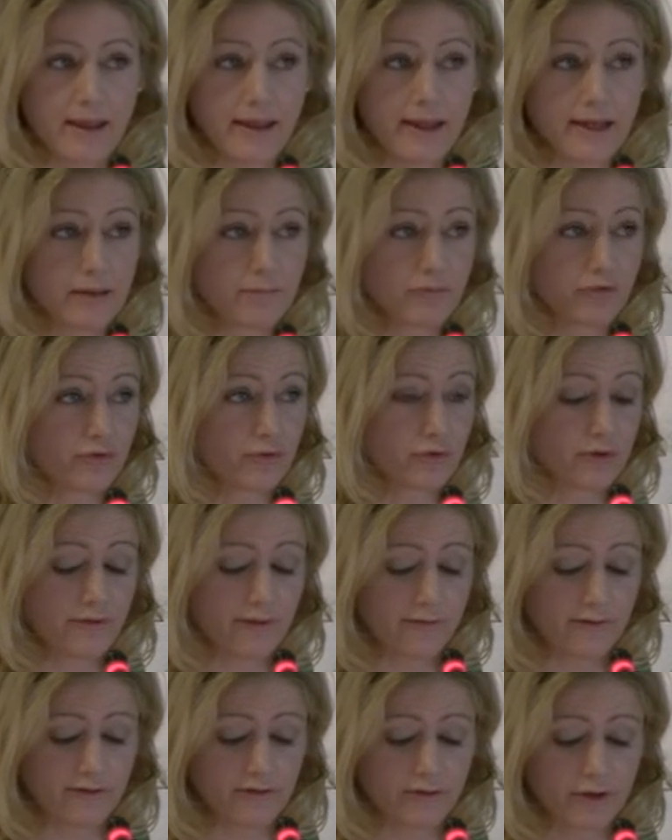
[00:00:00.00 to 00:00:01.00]
And I'm sure
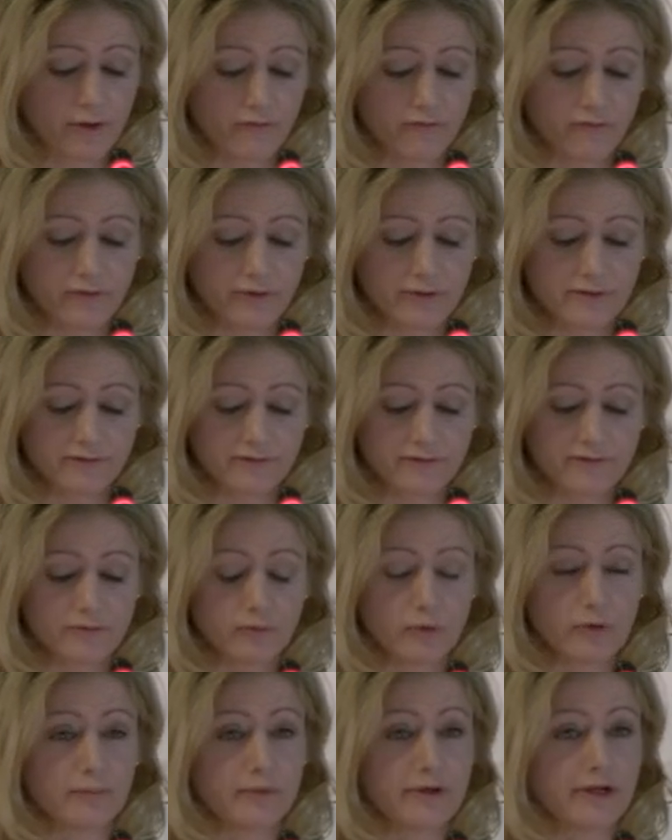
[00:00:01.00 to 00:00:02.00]
that this conference
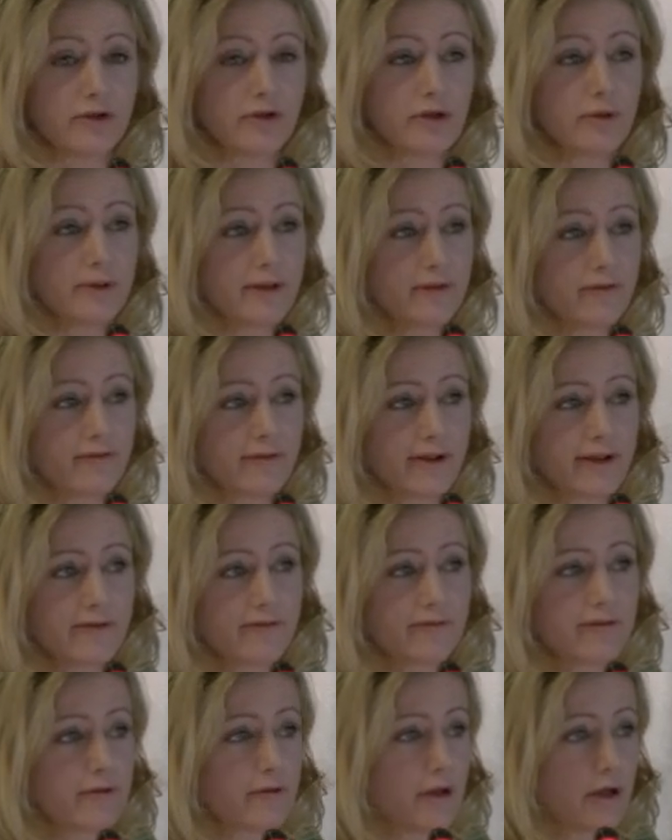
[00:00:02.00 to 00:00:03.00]
will bring new
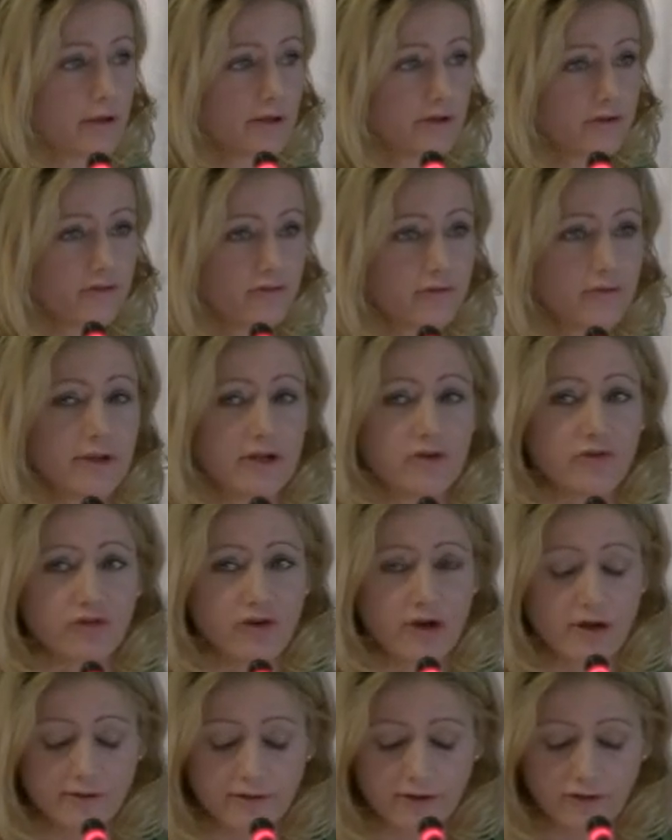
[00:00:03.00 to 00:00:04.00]
insights and knowledge and
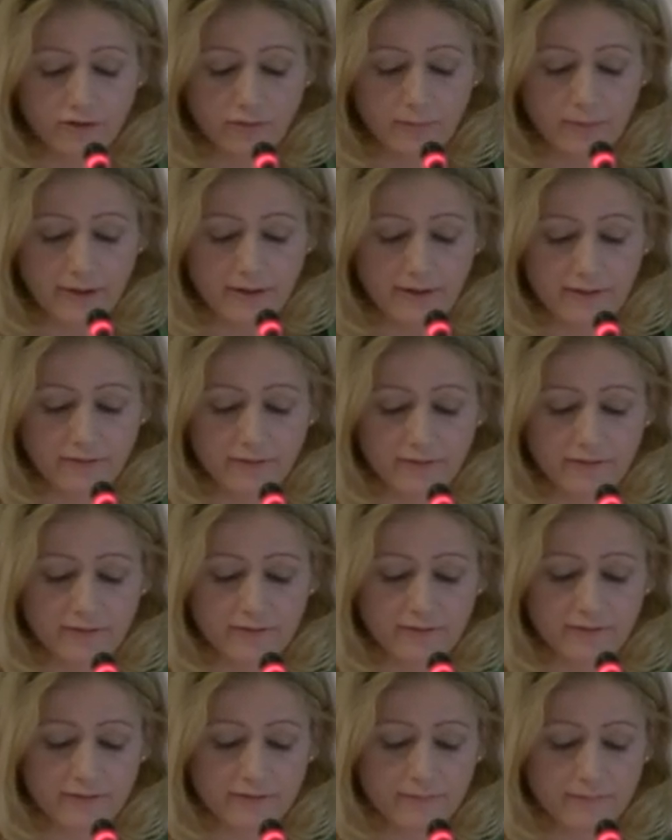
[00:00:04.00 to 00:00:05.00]
sharing
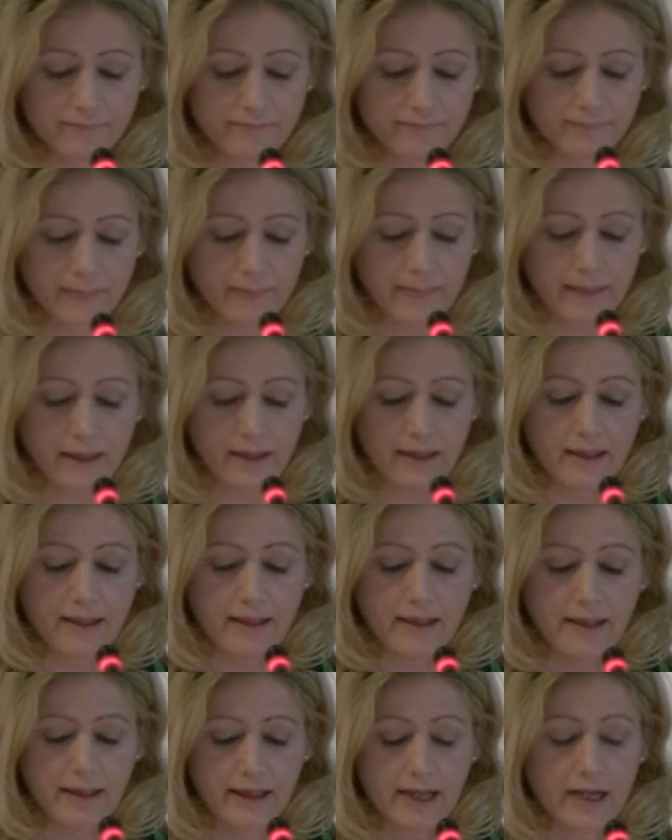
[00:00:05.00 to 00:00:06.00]
experiences.
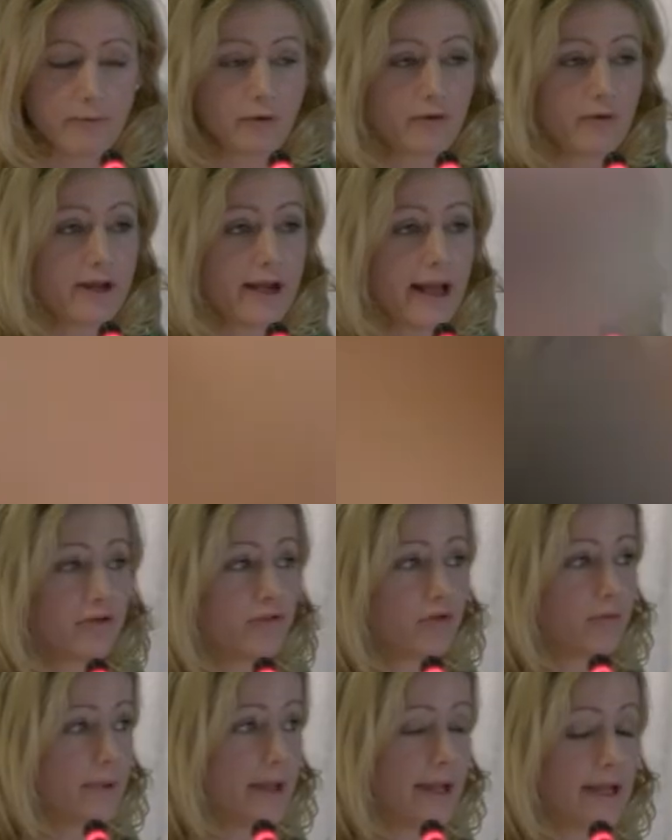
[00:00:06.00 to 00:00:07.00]
And I'm quite happy
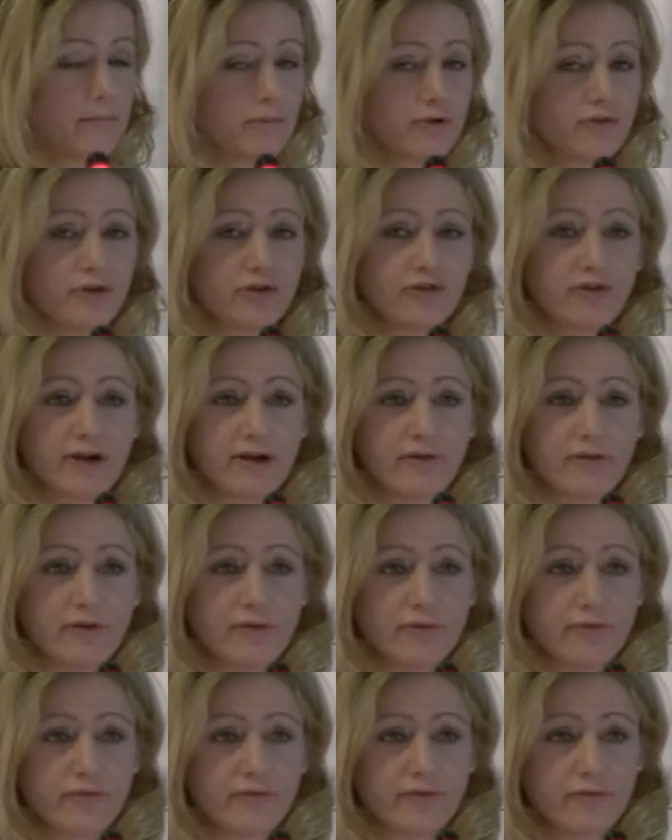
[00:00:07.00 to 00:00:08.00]
to be able to share
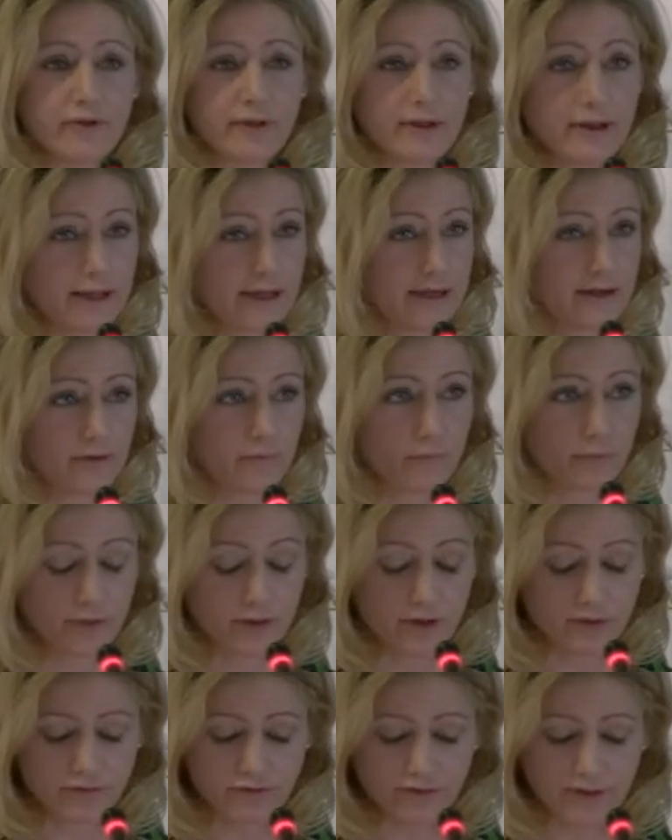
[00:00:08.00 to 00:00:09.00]
those here with
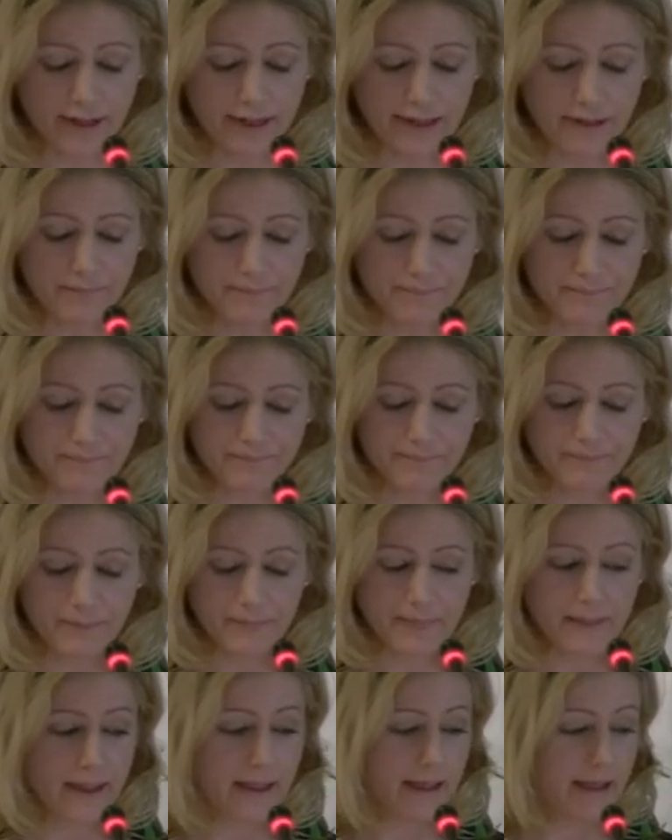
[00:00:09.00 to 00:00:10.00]
you today.
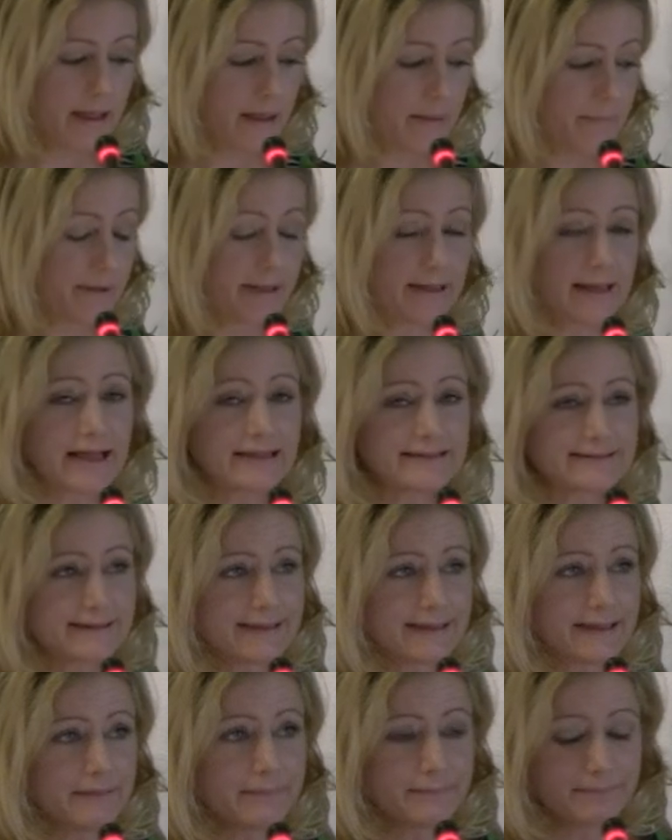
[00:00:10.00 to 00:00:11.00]
But
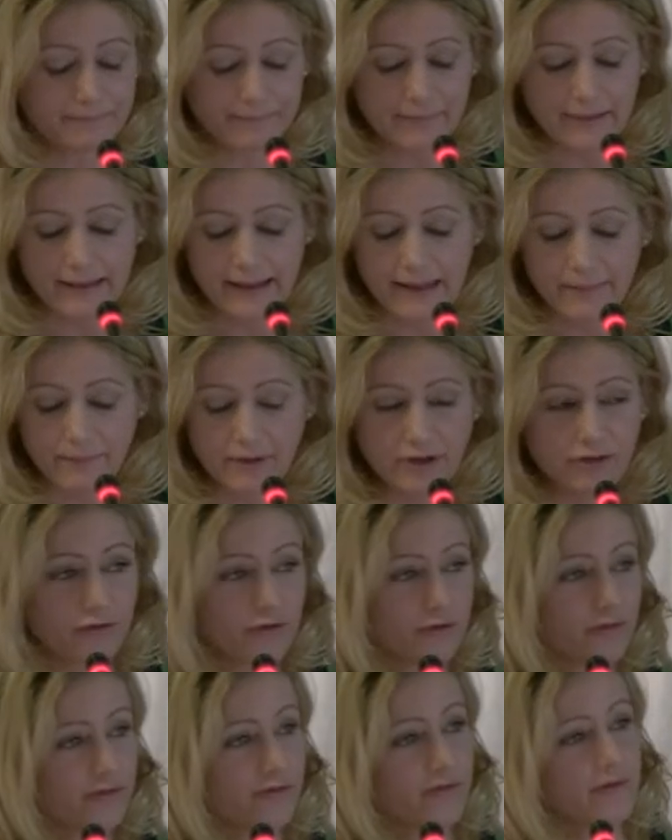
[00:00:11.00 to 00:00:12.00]
lastly, let me
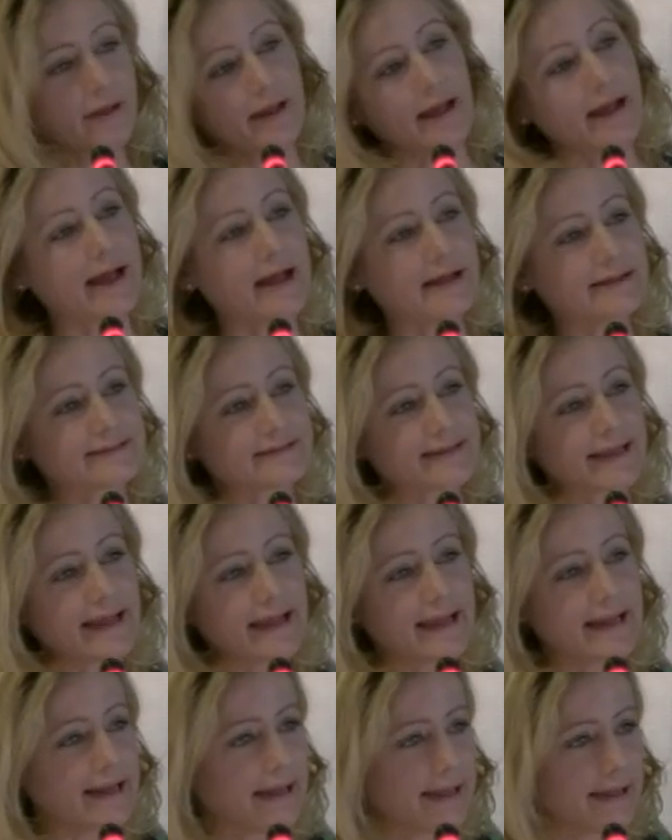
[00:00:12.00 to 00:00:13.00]
just ask
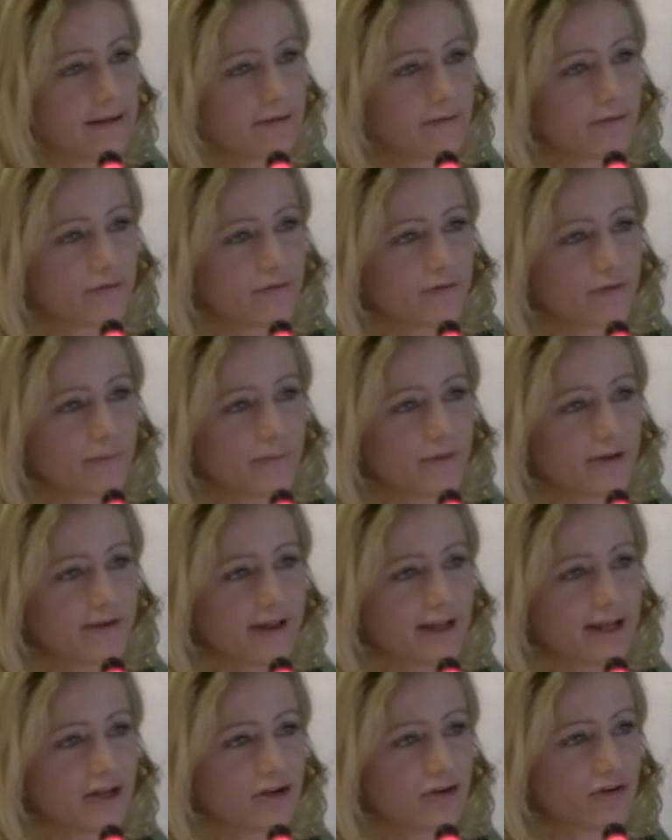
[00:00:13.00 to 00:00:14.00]
Helle from the
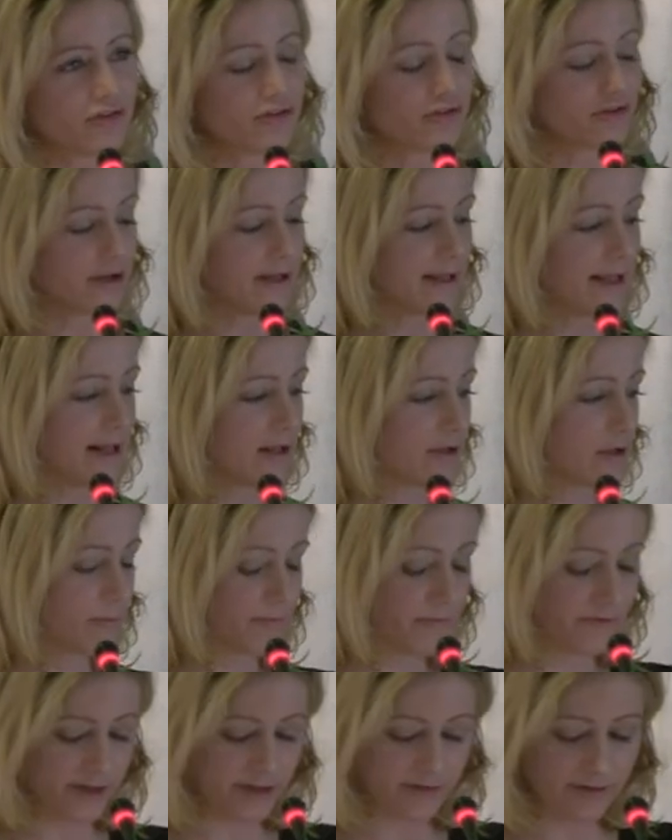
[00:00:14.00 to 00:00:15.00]
Danish
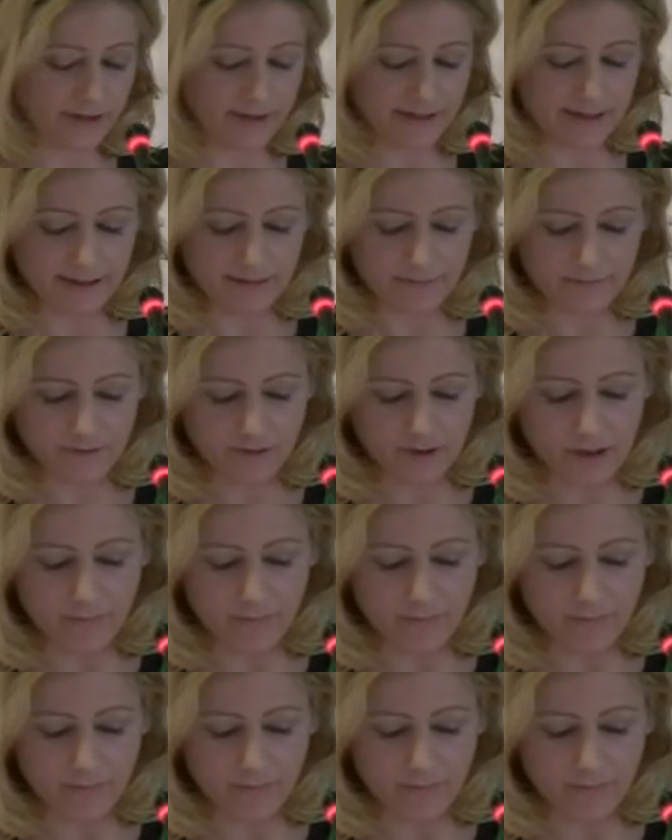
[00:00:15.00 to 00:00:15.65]
HELCOM Secretariat to